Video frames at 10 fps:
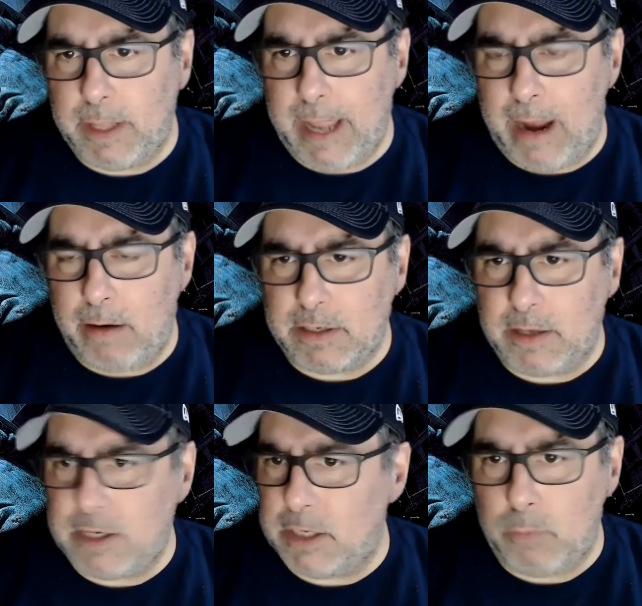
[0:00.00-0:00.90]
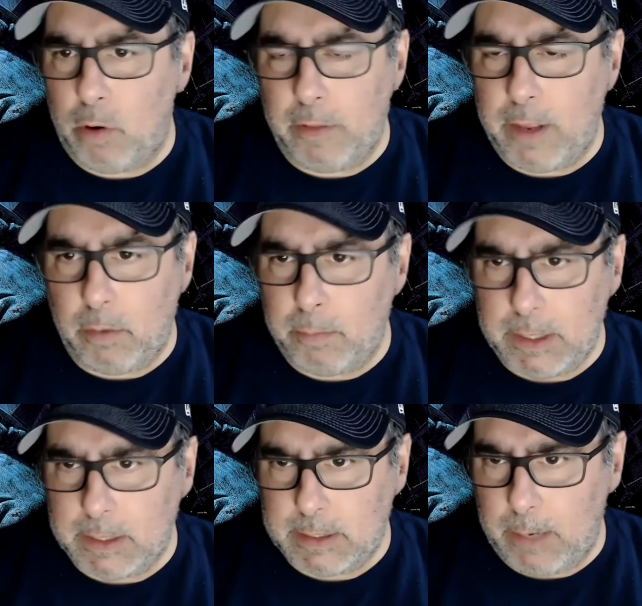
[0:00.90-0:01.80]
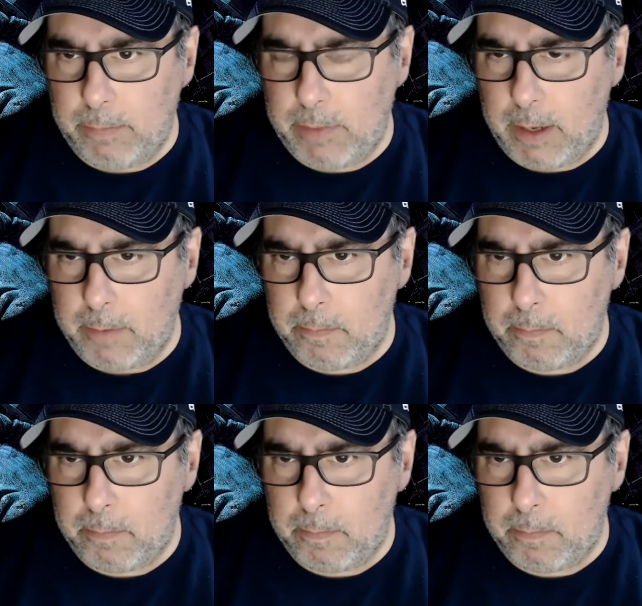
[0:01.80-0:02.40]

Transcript: like Aristotle says moral, they don't mean the same thing.